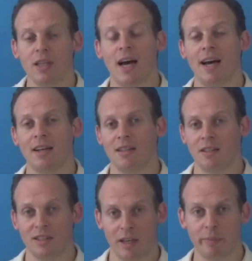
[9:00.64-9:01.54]
tagged in
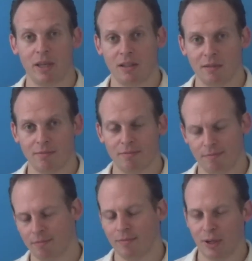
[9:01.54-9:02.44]
this update.
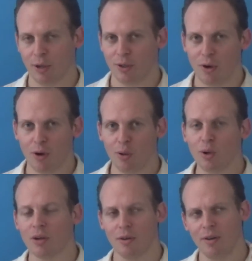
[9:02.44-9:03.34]
They're going to go and
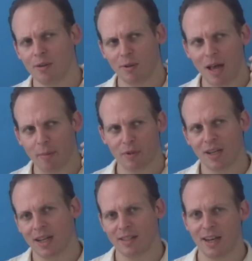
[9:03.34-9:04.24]
look. Oh, what happened?
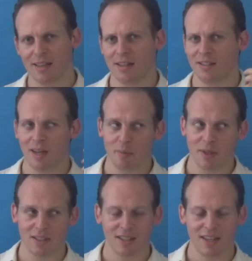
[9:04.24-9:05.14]
I got tagged in this
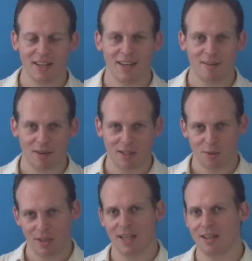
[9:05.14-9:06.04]
update. Right,
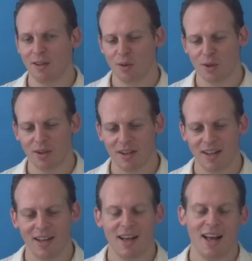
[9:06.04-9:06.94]
so they get an alert,
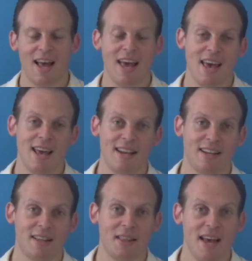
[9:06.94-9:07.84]
and
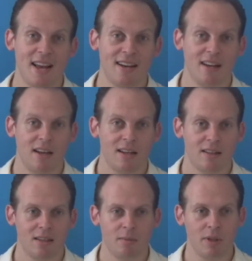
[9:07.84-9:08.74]
then
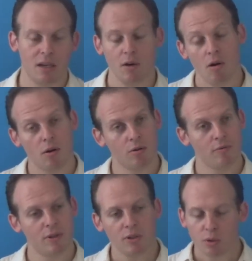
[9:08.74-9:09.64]
they'll be like, "Oh,
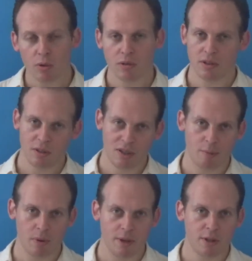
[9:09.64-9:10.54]
very cool! This is a
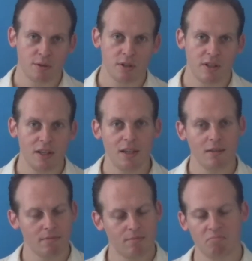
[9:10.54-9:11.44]
complimentary
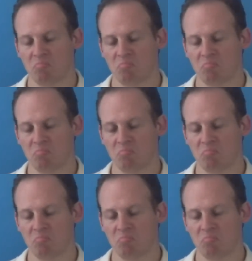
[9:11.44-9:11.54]
thing."